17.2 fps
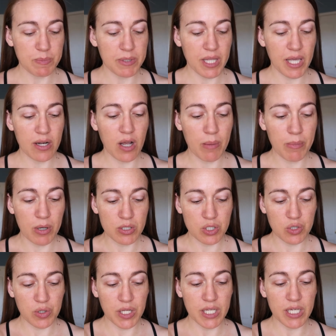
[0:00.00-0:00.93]
but then I'm
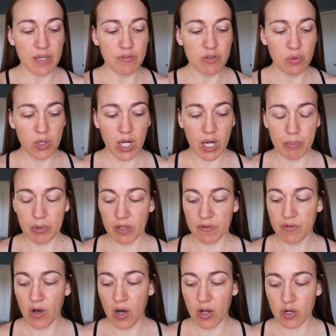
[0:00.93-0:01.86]
also gonna give you a couple
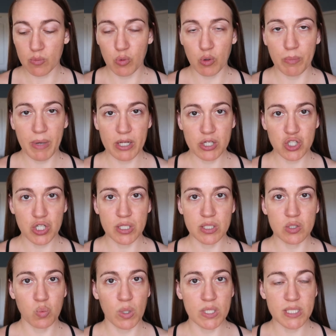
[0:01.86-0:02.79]
of honorable
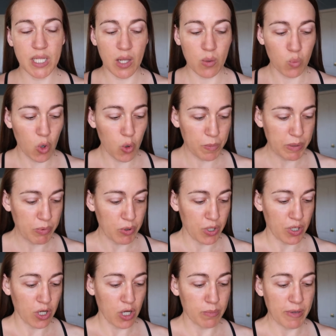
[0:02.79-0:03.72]
mentions, ones that I won't be
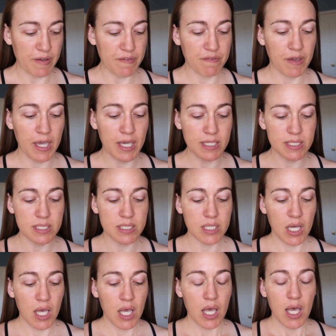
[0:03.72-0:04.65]
putting on my face.